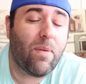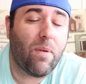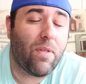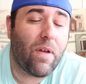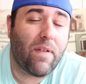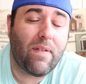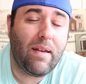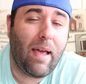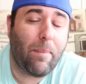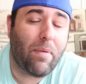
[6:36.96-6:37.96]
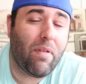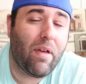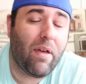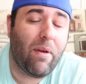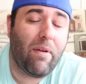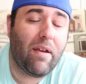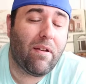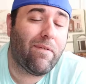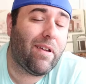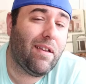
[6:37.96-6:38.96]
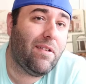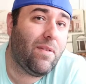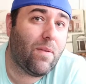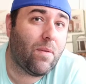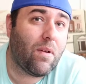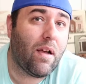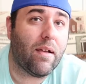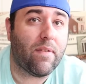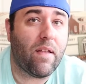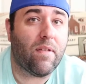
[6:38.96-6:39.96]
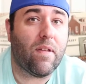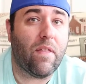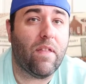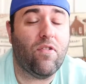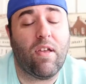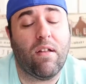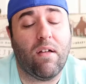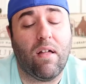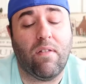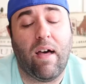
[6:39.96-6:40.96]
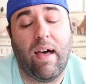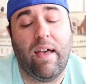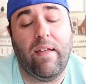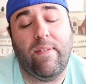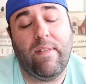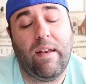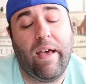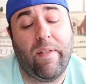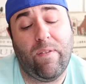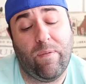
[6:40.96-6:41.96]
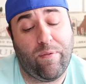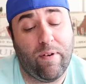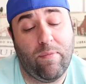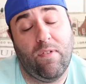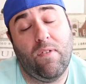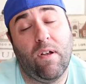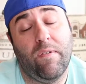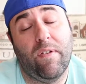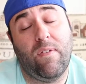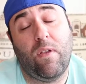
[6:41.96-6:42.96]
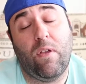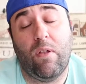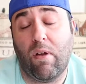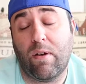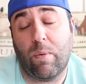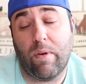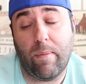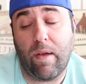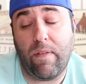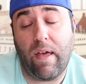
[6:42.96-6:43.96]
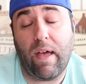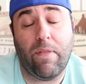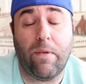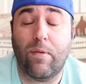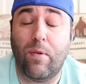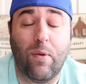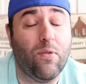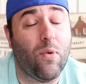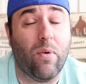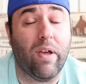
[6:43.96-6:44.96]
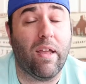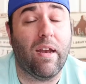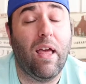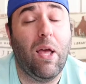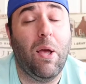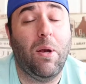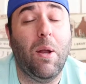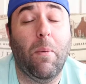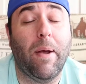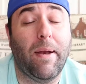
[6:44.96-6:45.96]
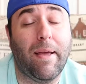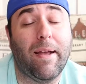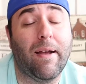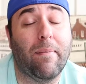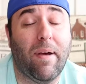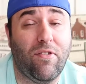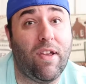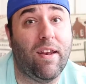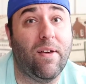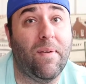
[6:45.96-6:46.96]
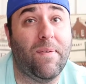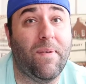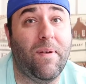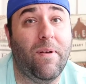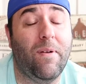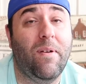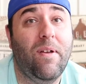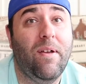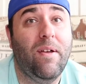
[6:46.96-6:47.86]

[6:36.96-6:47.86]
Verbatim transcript: some of your thoughts down below and don't forget to subscribe because it helps out the channel a lot. It's not a subscription service so you don't have to worry about that. There's no join nowhere near my channel so